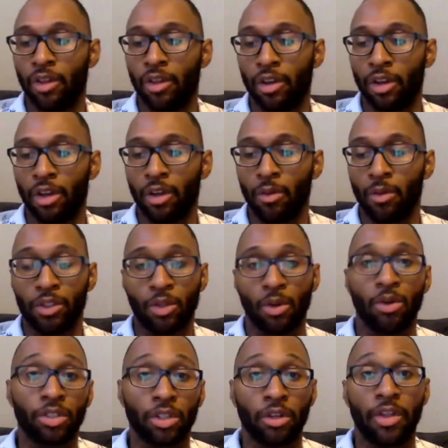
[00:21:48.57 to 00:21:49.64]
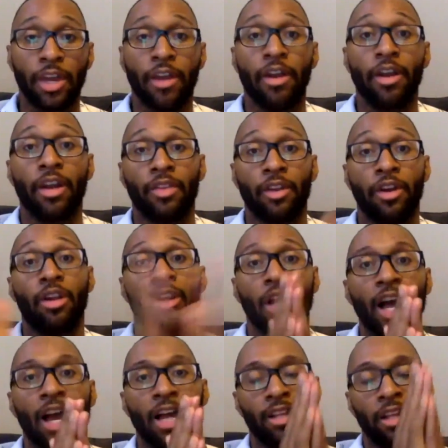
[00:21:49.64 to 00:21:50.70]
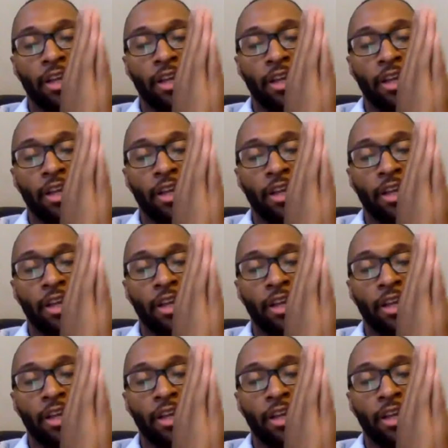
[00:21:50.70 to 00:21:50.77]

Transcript: the results are there, and they're aligned,